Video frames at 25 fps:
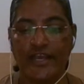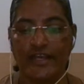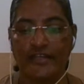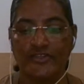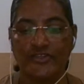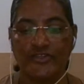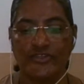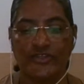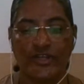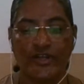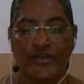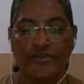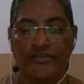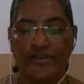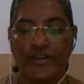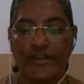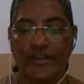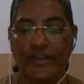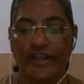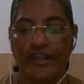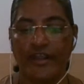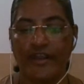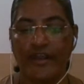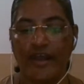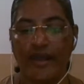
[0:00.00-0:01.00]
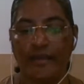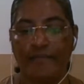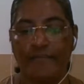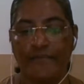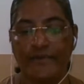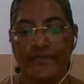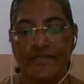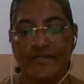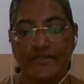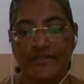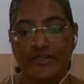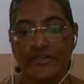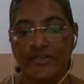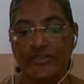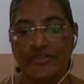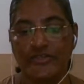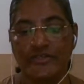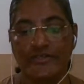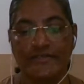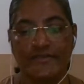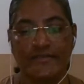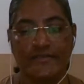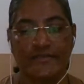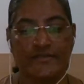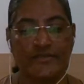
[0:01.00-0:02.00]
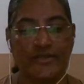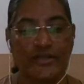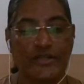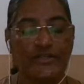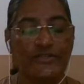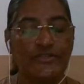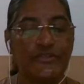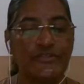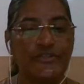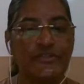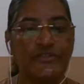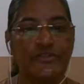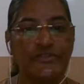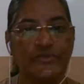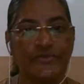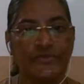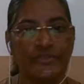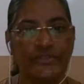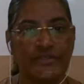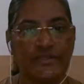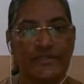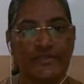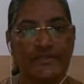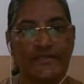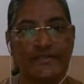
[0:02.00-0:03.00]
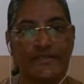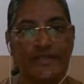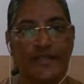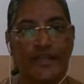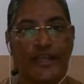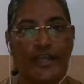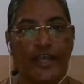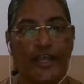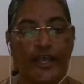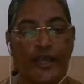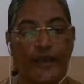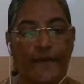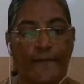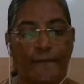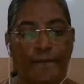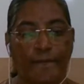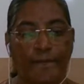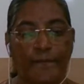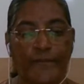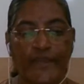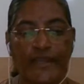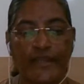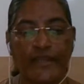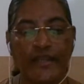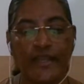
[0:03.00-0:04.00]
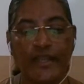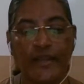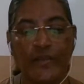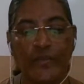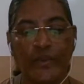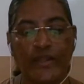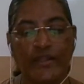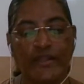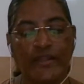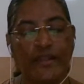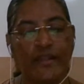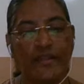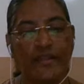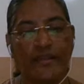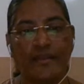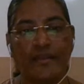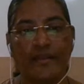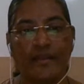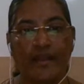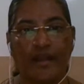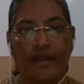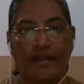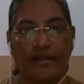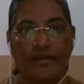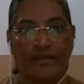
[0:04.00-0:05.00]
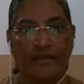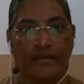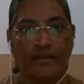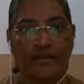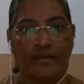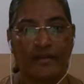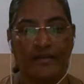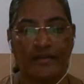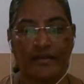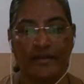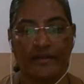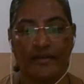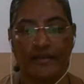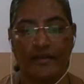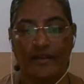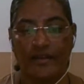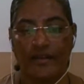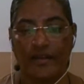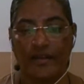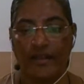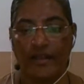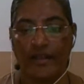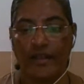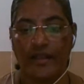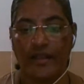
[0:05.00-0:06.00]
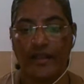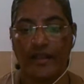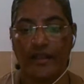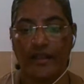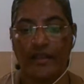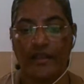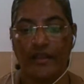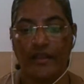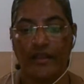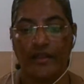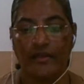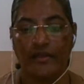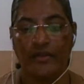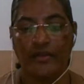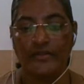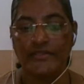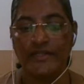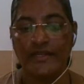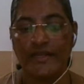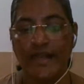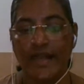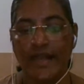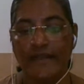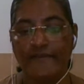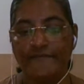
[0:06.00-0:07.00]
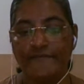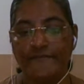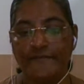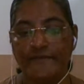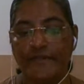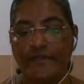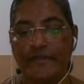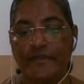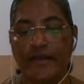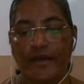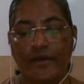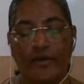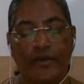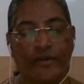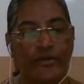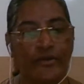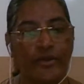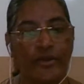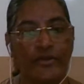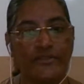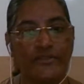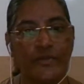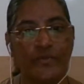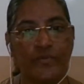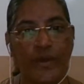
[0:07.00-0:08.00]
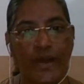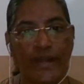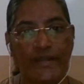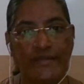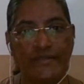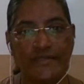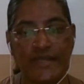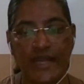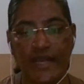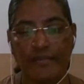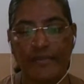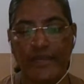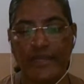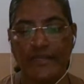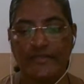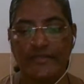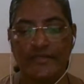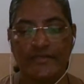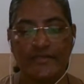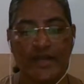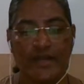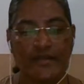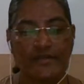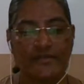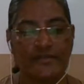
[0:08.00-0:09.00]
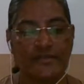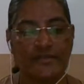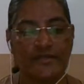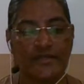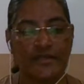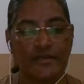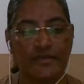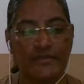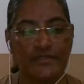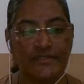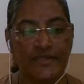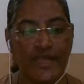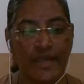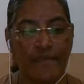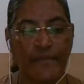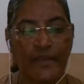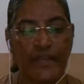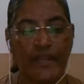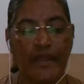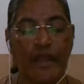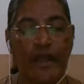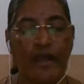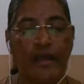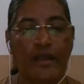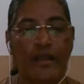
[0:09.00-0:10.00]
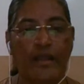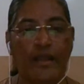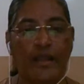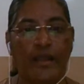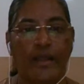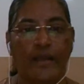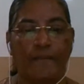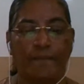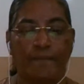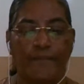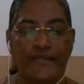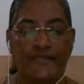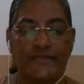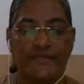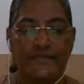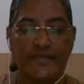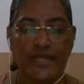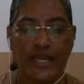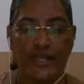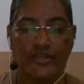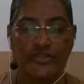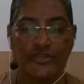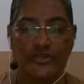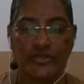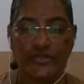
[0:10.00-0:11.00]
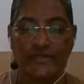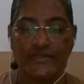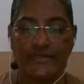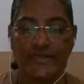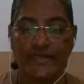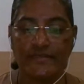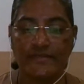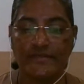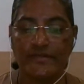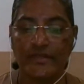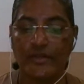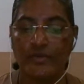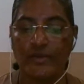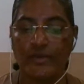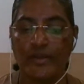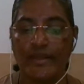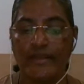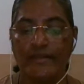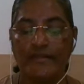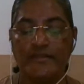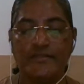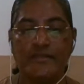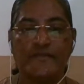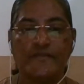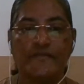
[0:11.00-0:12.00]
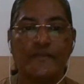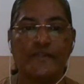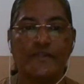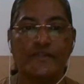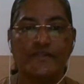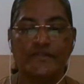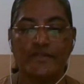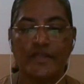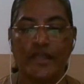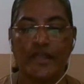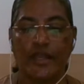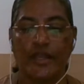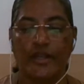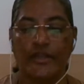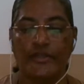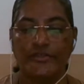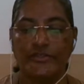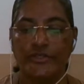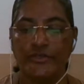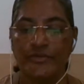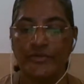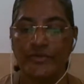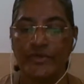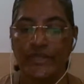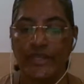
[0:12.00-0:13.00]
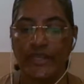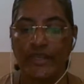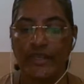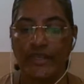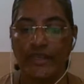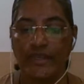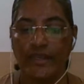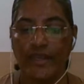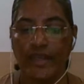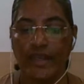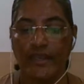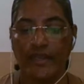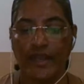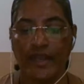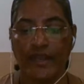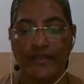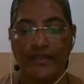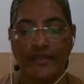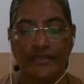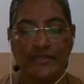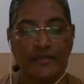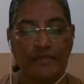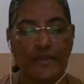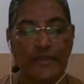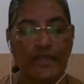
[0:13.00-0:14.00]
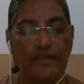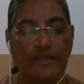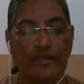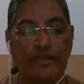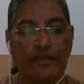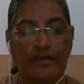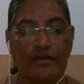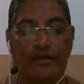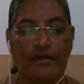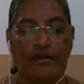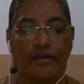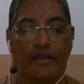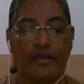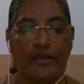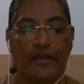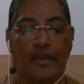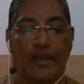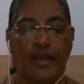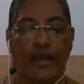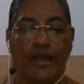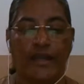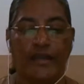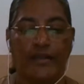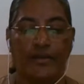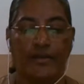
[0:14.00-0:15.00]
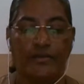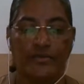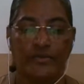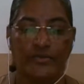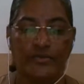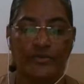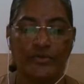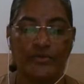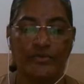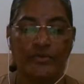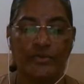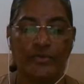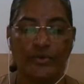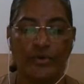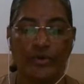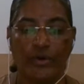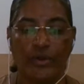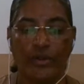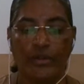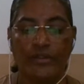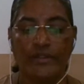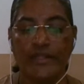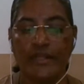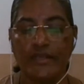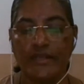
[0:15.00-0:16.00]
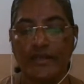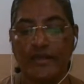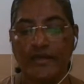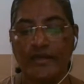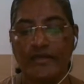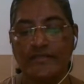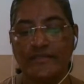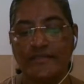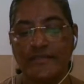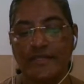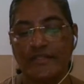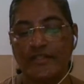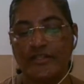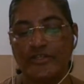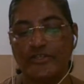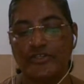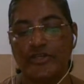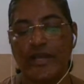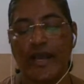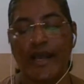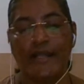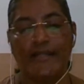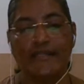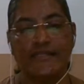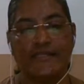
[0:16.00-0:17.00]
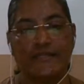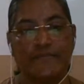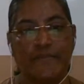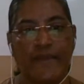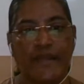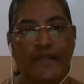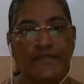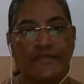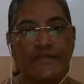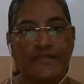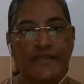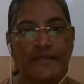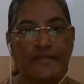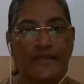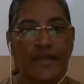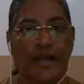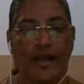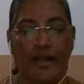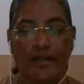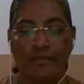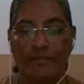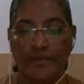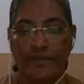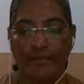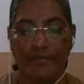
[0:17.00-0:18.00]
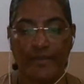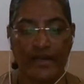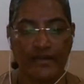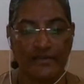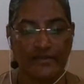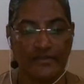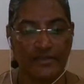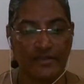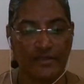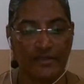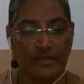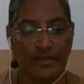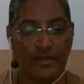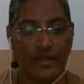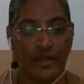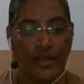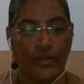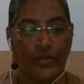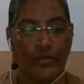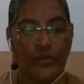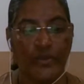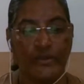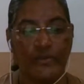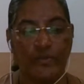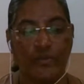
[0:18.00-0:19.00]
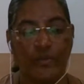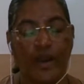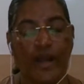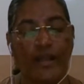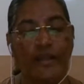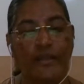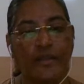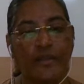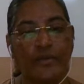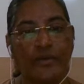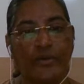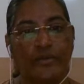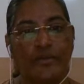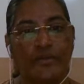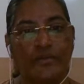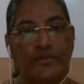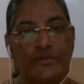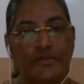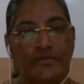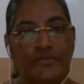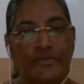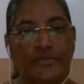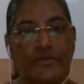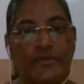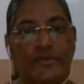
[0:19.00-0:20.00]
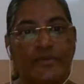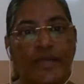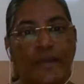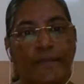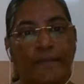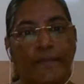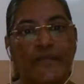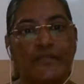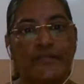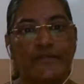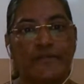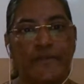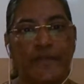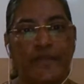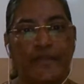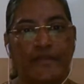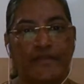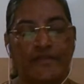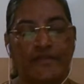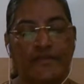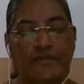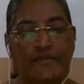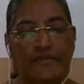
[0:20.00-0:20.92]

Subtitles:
their children in our prestigious institutions, beginning with kindergarten. Not a live, not a one-time introductory seminar, but sessions at regular intervals during an academic year and through all the years that the child spends at alma mater with one goal to commitment.